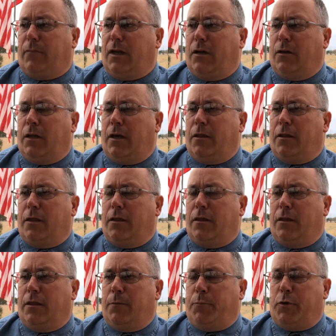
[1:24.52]
the
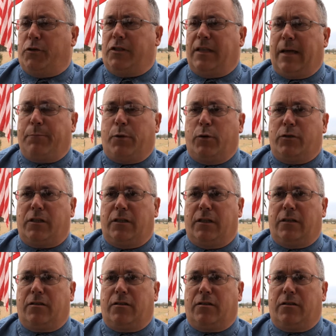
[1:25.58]
person that posted this